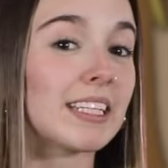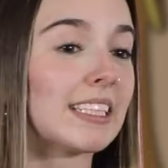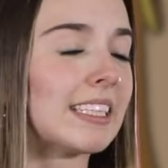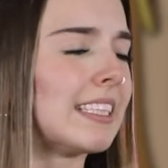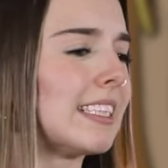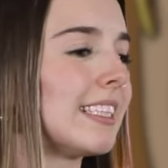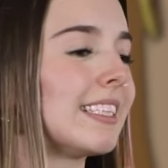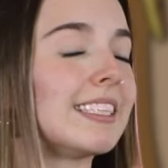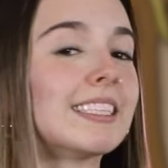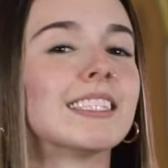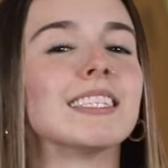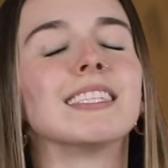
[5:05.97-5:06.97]
it's time to
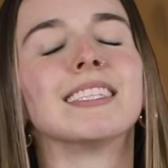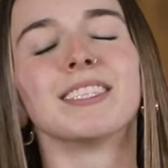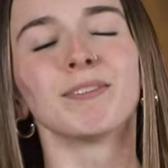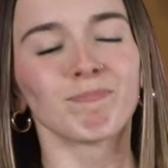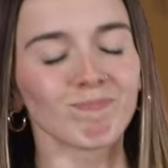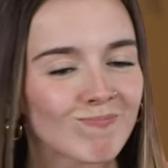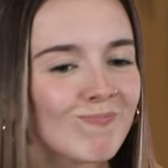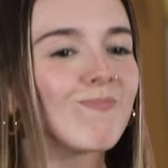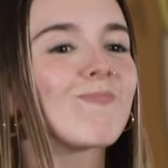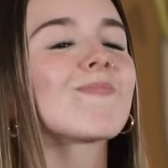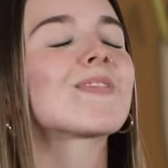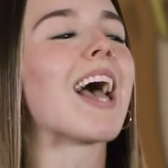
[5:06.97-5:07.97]
celebrate
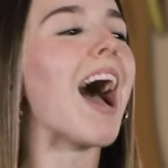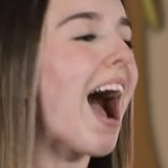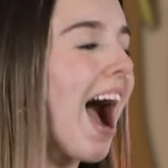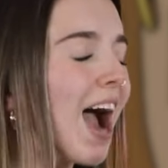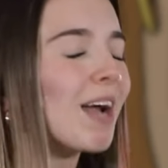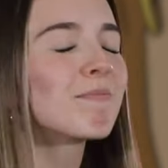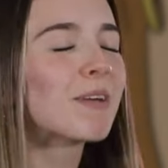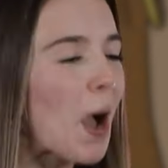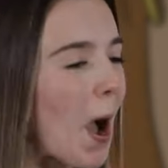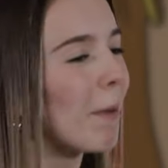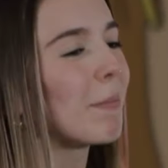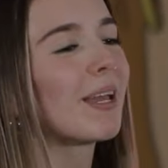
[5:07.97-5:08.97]
Jesus. I'm
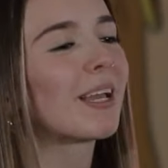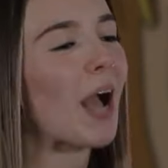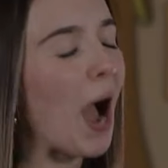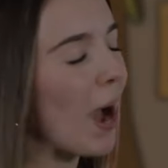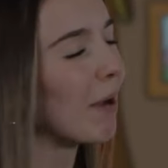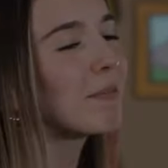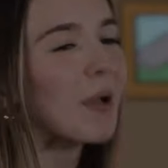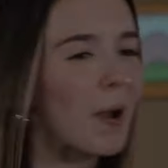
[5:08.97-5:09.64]
coming, I'm